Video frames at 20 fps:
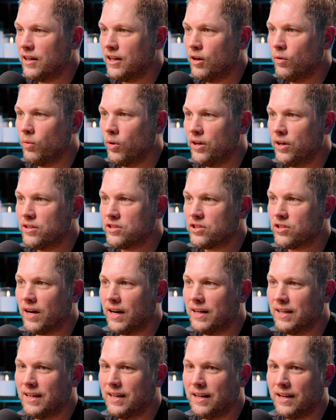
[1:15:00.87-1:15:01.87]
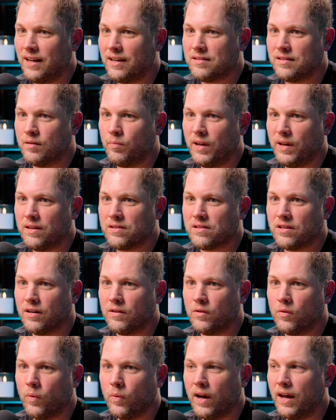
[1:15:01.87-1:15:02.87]
than he was trying to get us to be a
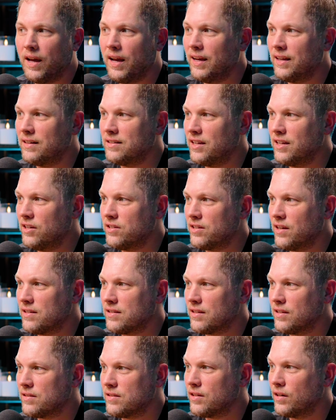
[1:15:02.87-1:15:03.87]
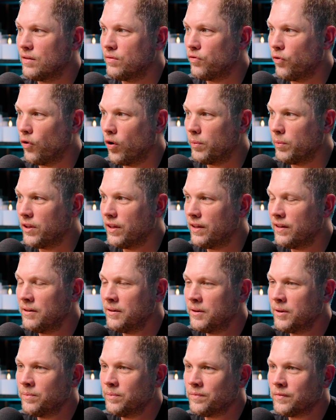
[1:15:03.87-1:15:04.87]
certain way and teach us a certain
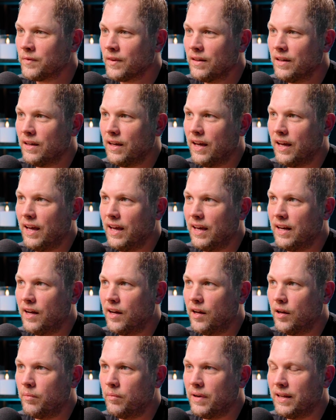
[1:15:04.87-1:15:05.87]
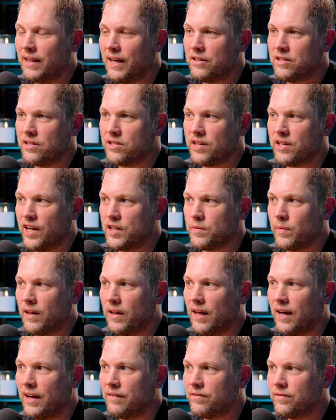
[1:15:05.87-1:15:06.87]
formula. And, um, and that just changed
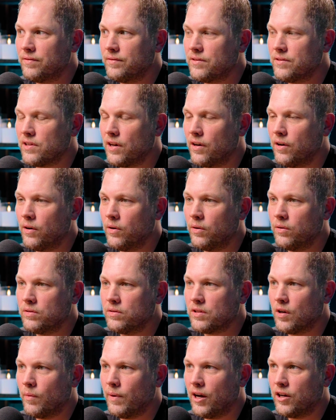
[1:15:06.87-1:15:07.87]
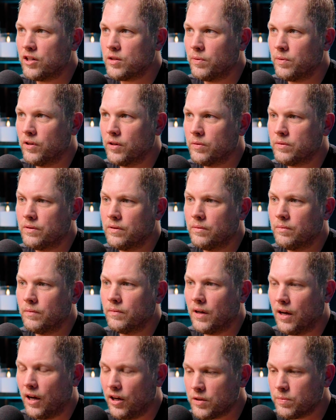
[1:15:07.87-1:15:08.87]
my life. So, so my entrepreneur...
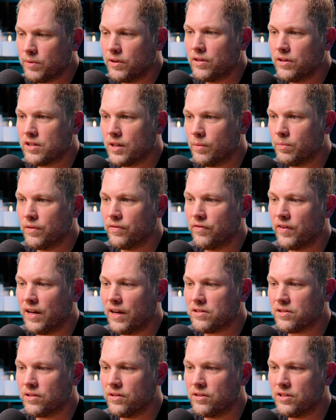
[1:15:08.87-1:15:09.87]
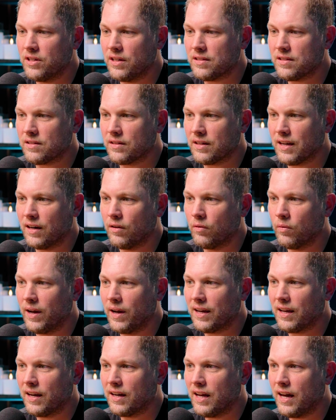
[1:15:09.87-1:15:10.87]
entrepreneurship professor just kind of
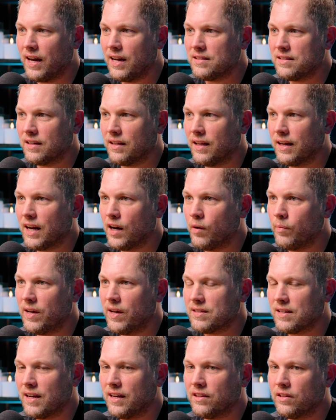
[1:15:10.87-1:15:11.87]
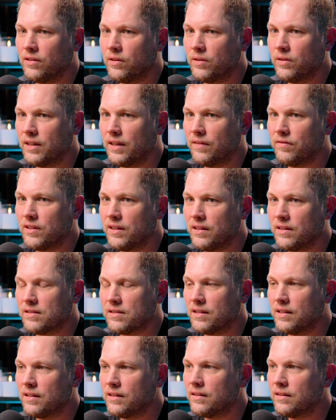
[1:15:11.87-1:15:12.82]
recognizing like everybody's got their own giftings.